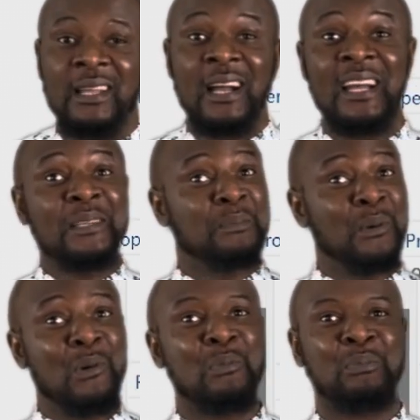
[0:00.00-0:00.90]
And
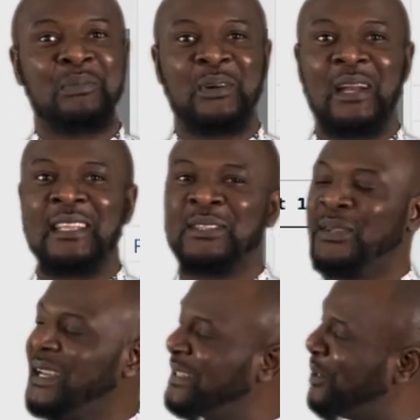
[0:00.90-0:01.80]
boom, all right, you
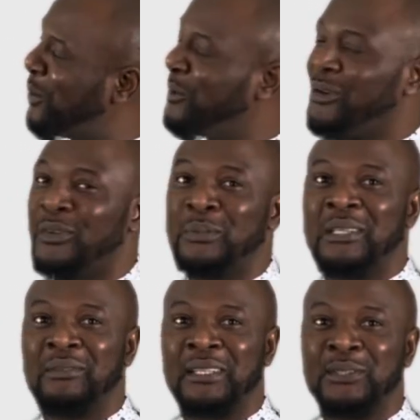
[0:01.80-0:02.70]
get the number of
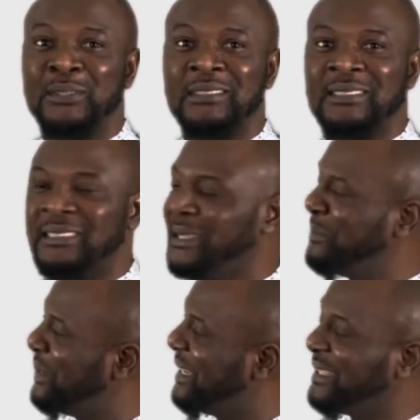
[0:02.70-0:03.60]
observations, the
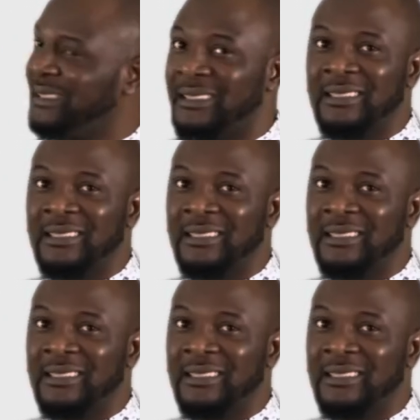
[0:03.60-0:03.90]
mean,